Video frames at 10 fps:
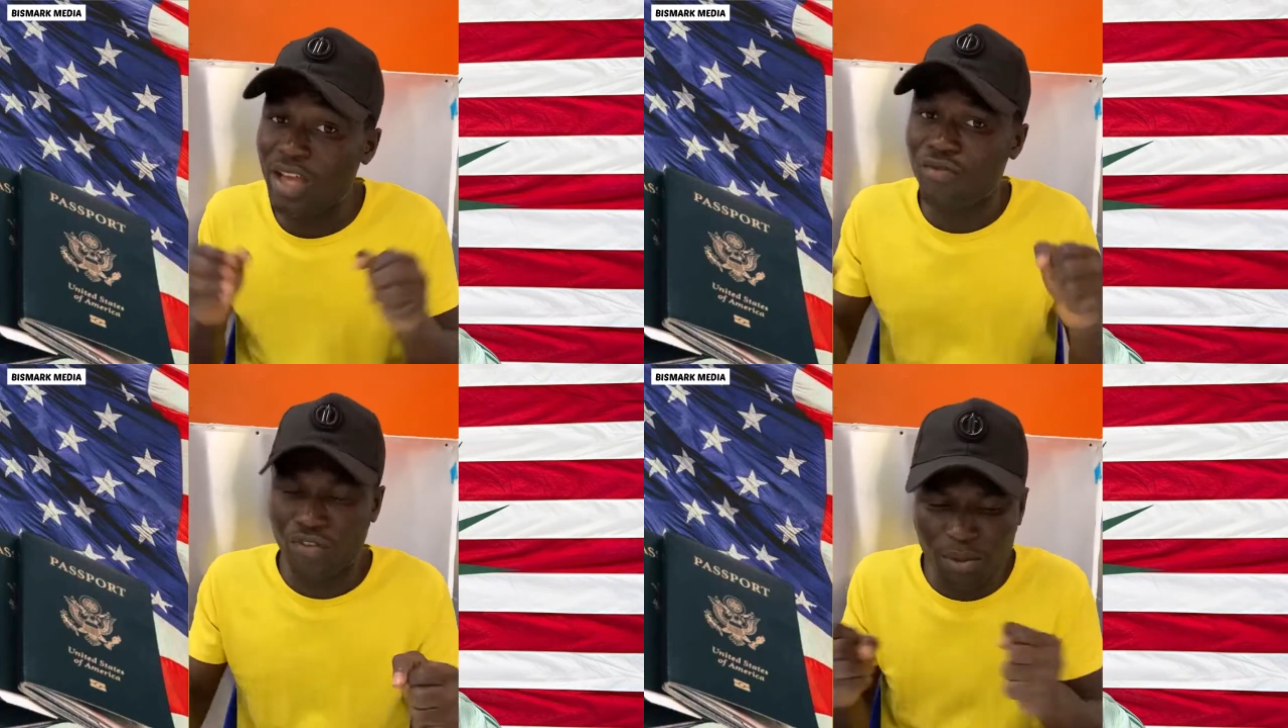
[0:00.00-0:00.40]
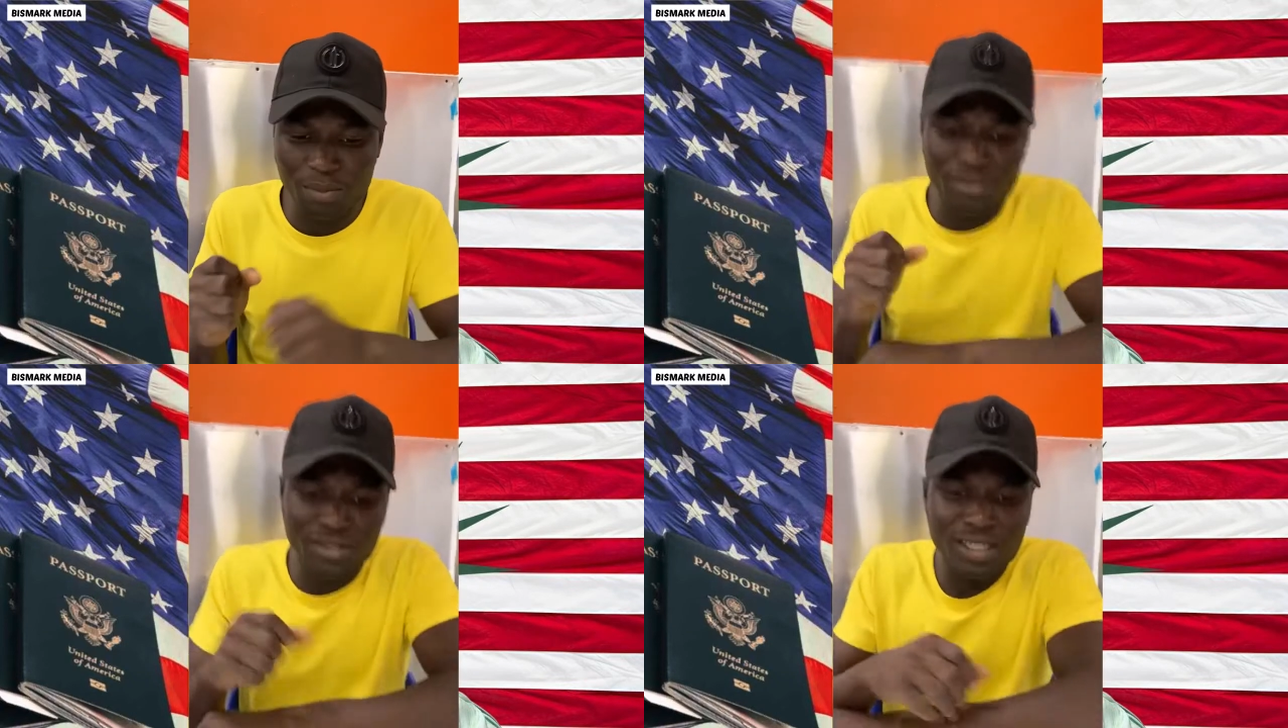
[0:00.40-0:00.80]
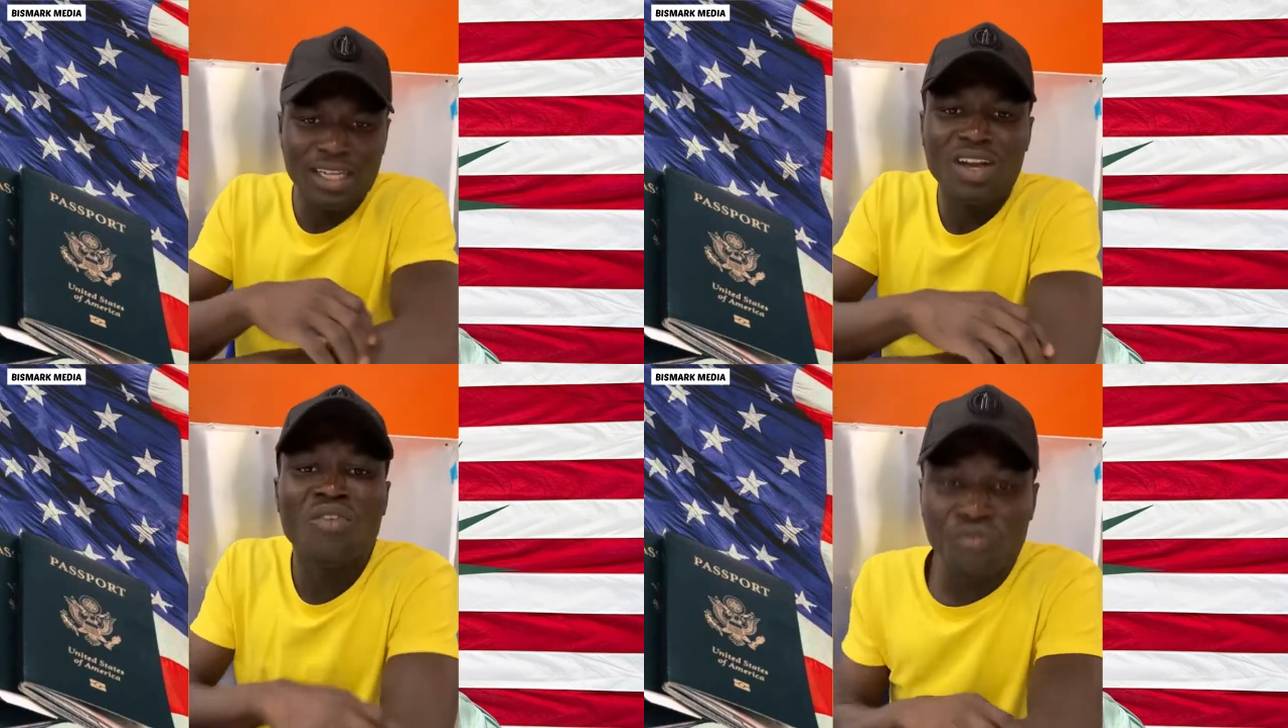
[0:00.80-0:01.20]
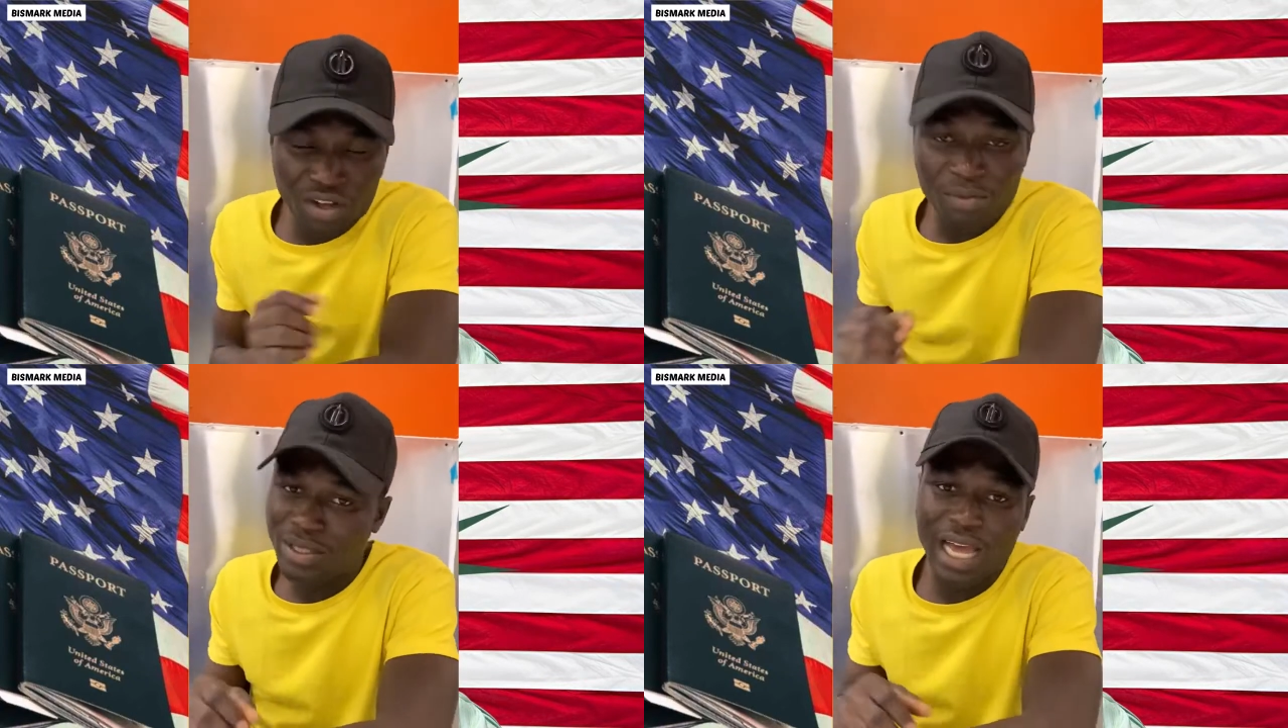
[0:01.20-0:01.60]

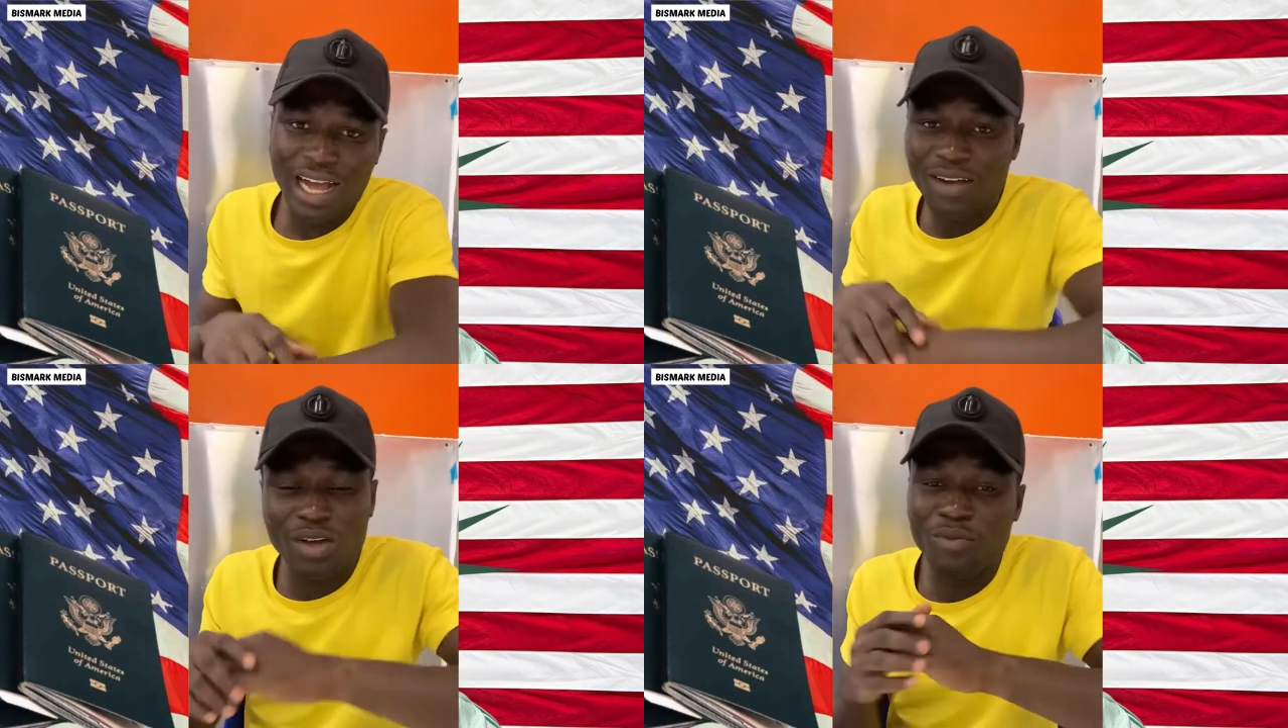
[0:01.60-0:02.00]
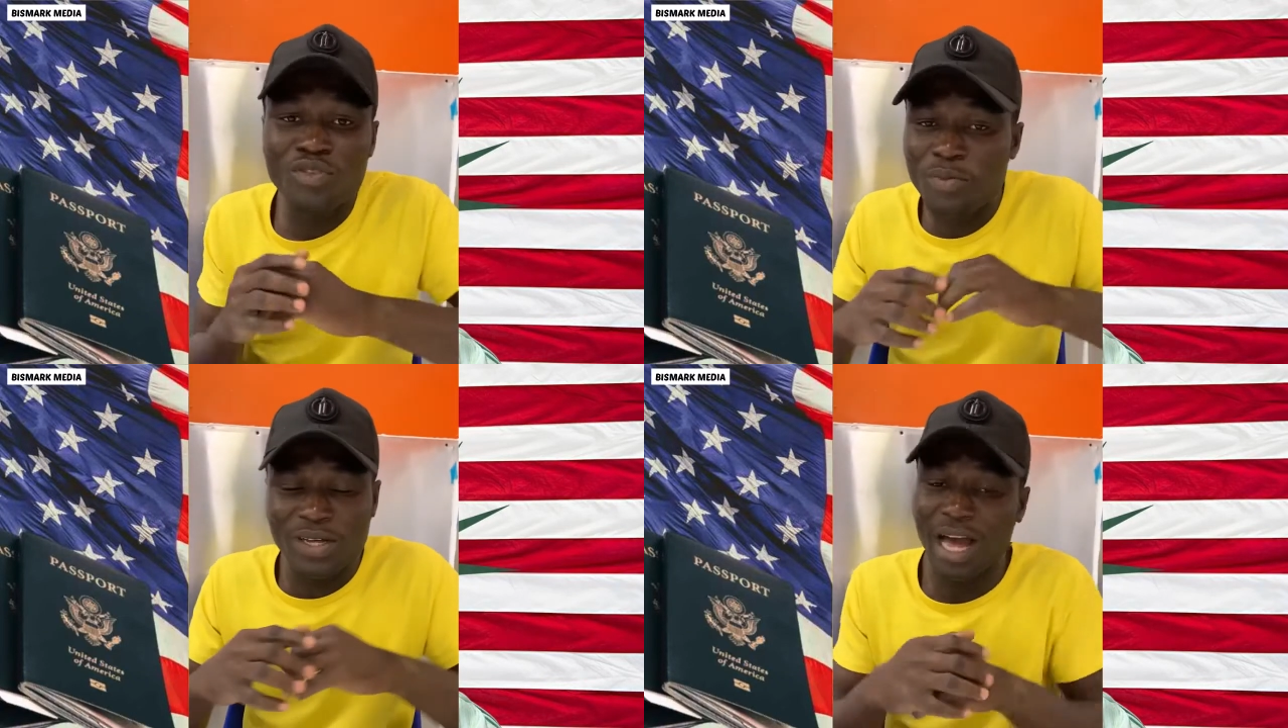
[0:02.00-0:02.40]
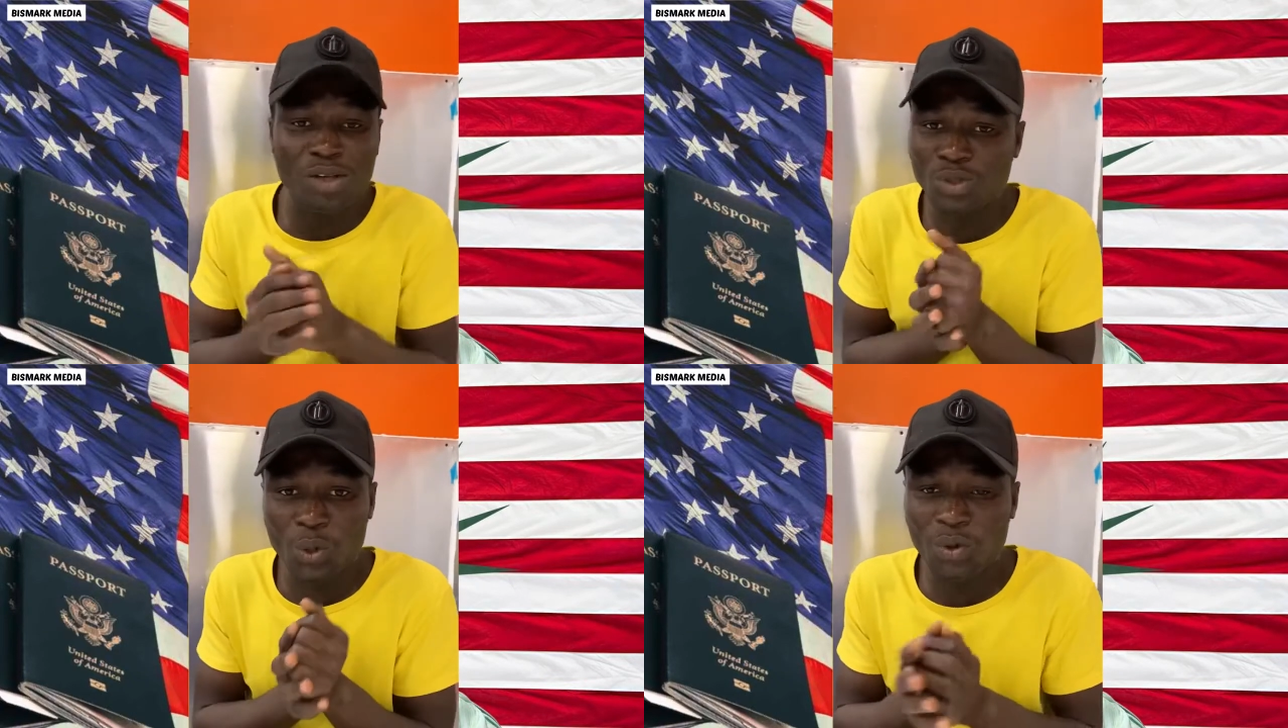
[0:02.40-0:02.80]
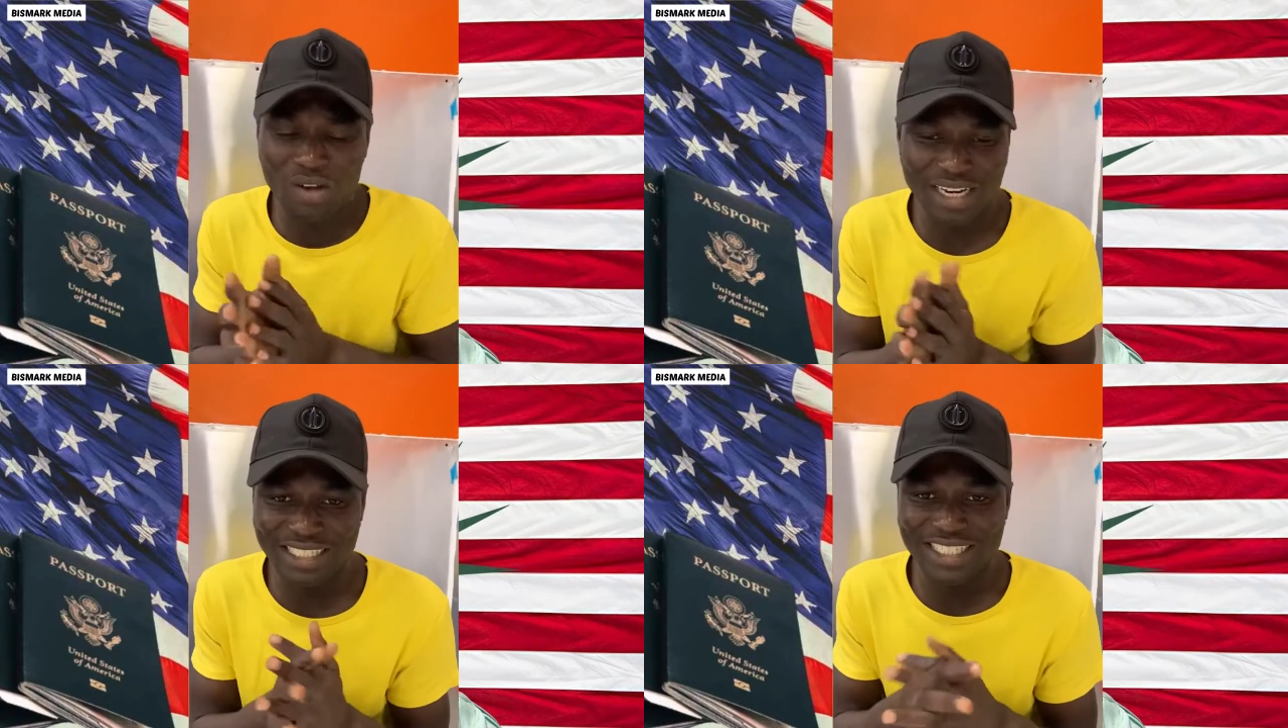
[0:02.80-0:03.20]
vim ya vim council what
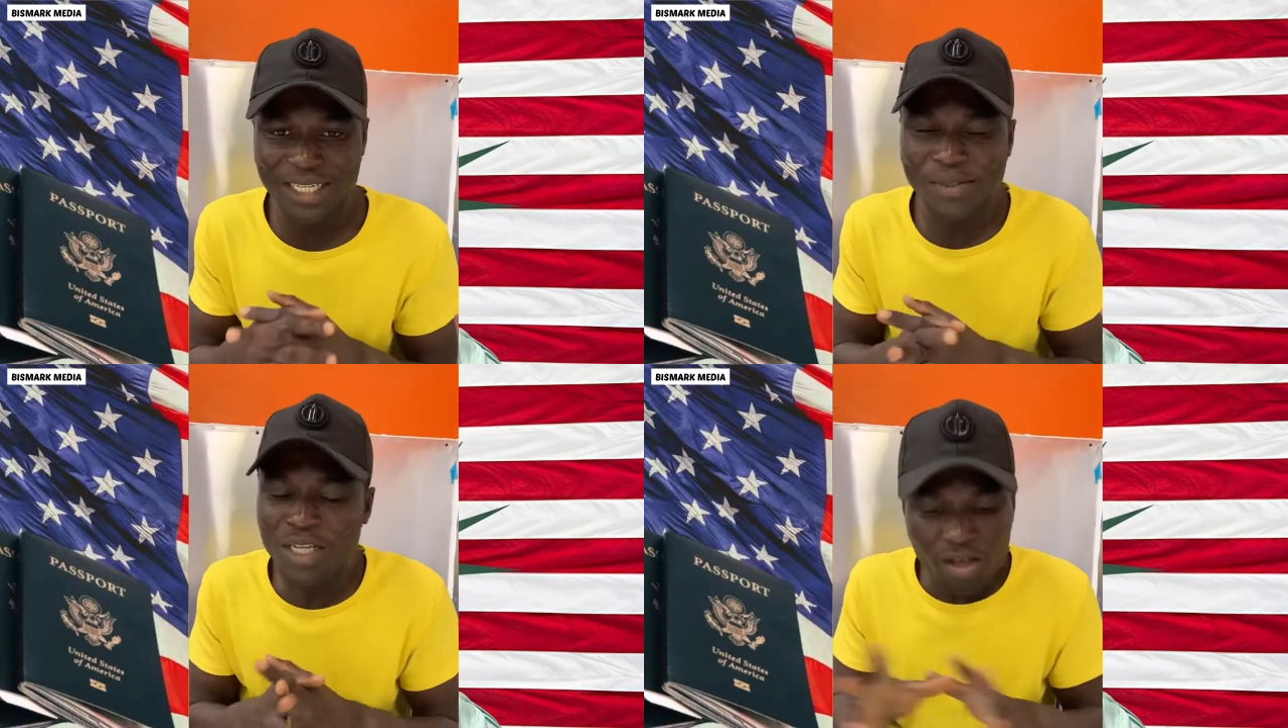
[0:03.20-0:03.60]
dey say